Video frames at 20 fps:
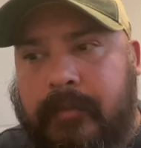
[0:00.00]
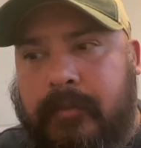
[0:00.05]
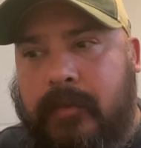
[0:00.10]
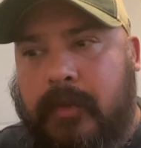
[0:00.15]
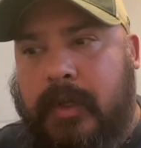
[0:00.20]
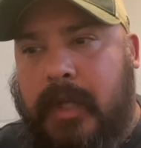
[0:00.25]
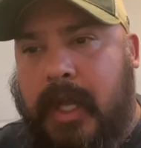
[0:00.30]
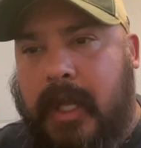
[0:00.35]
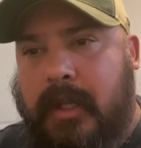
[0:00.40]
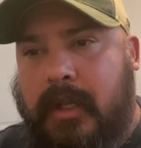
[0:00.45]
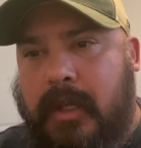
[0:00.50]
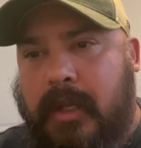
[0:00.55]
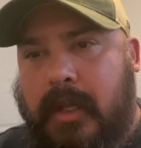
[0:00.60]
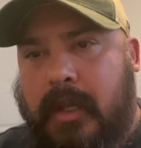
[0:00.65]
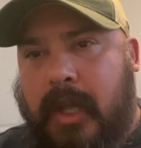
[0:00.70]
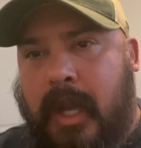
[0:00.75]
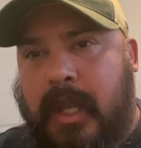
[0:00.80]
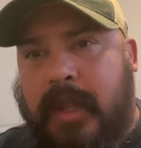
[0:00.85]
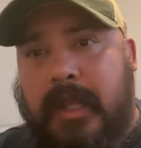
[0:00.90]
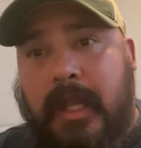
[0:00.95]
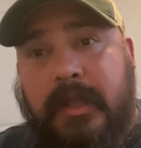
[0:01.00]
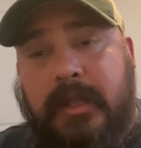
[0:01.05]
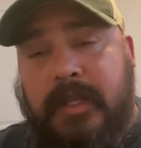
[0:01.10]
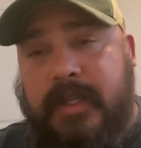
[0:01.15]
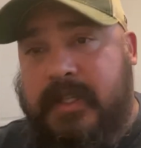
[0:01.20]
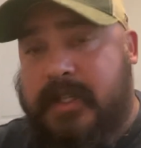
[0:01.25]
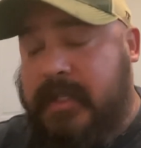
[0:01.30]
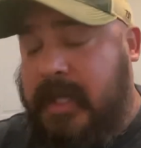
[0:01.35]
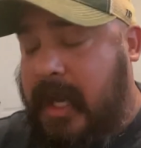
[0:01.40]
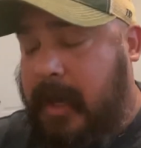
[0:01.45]
Okay, he did the
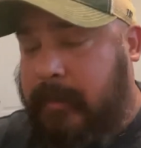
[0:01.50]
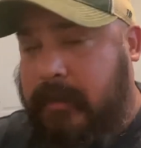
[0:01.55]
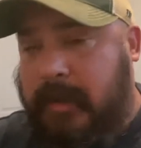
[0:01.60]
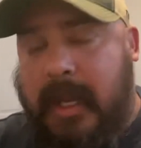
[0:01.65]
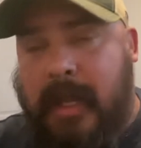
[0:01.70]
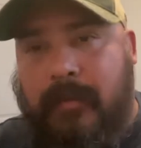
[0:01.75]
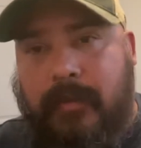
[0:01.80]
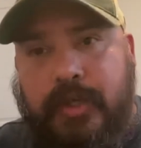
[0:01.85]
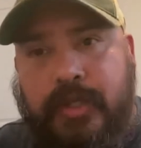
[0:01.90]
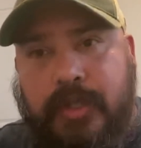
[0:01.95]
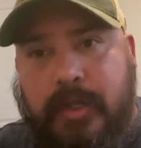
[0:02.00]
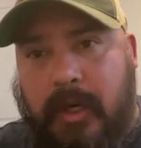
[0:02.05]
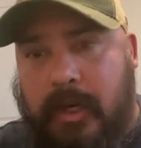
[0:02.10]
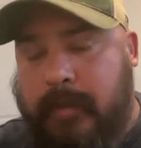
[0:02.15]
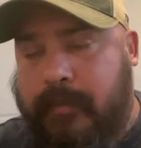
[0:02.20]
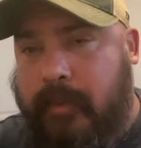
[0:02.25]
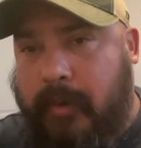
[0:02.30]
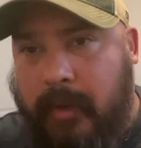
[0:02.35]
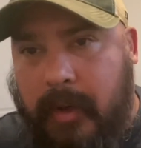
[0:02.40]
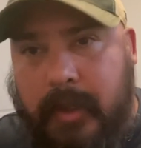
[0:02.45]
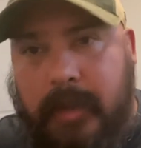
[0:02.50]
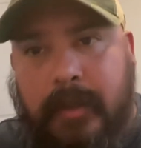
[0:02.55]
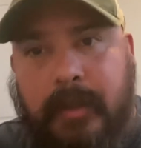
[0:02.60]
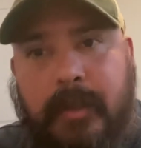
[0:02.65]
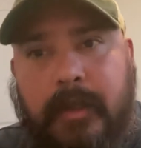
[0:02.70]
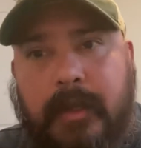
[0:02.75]
same thing with Sean Porter.